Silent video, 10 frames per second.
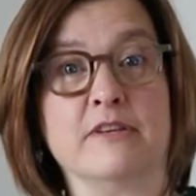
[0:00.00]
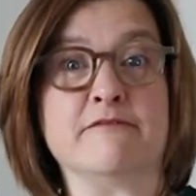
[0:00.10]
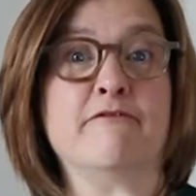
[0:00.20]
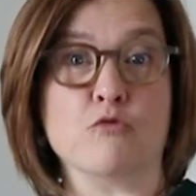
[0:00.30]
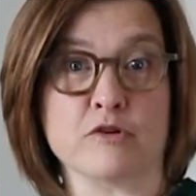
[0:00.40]
There's
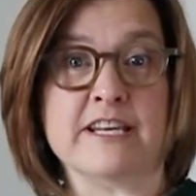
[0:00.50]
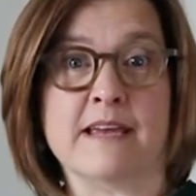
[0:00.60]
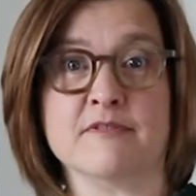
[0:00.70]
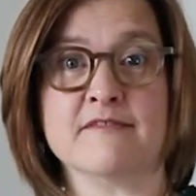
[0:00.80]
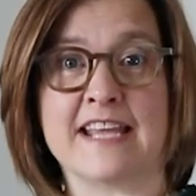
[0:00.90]
4
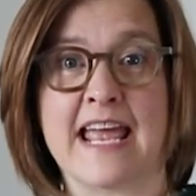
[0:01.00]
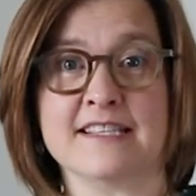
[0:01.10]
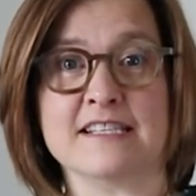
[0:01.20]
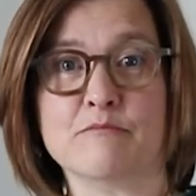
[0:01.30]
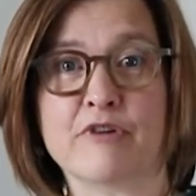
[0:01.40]
types of
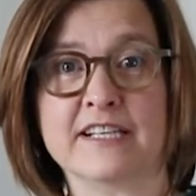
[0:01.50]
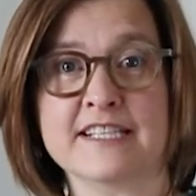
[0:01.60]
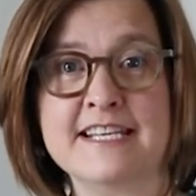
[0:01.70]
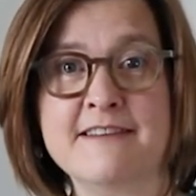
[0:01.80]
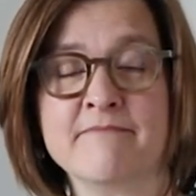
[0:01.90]
scans in
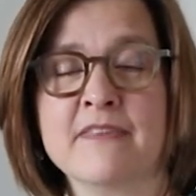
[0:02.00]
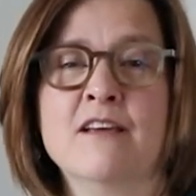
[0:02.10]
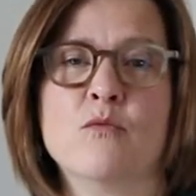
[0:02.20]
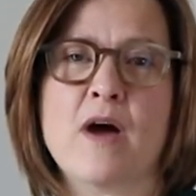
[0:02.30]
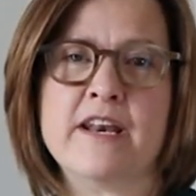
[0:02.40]
pregnancy.
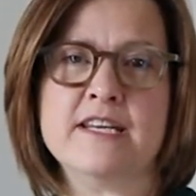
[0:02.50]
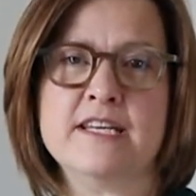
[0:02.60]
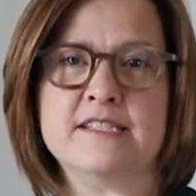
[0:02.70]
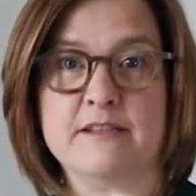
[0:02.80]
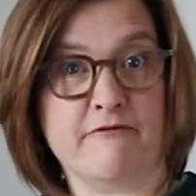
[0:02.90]
One
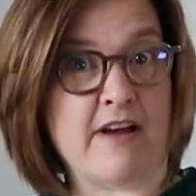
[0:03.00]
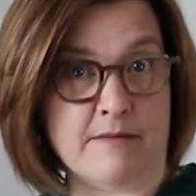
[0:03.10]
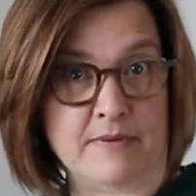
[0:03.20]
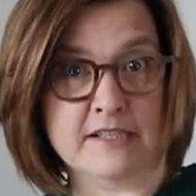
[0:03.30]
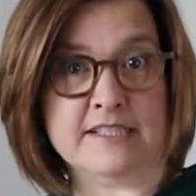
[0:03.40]
is the
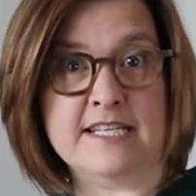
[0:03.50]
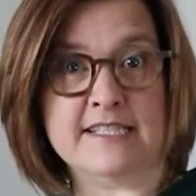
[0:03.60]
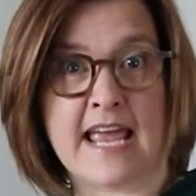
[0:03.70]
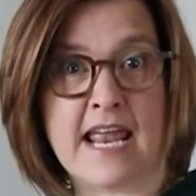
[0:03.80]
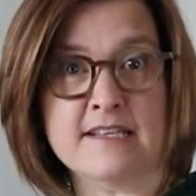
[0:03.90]
viability
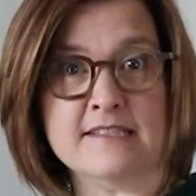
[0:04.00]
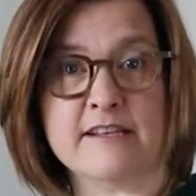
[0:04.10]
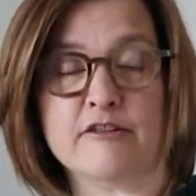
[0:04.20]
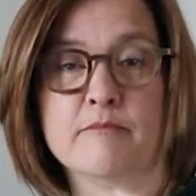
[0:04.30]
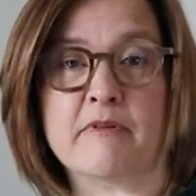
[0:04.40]
scans
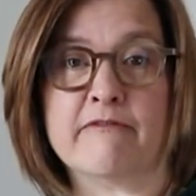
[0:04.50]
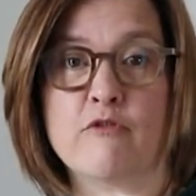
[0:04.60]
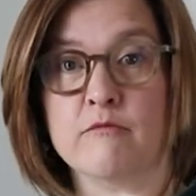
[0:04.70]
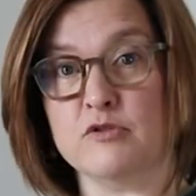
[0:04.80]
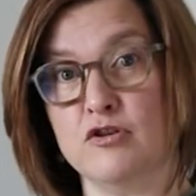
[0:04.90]
that are
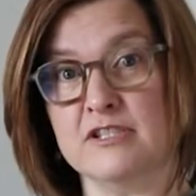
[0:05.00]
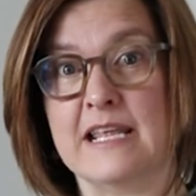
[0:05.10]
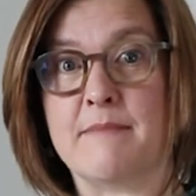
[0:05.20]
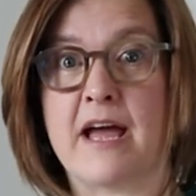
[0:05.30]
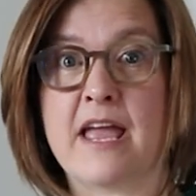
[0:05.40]
performed
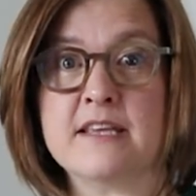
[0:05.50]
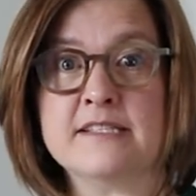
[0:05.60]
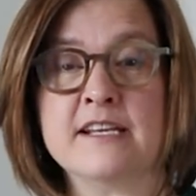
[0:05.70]
usually by us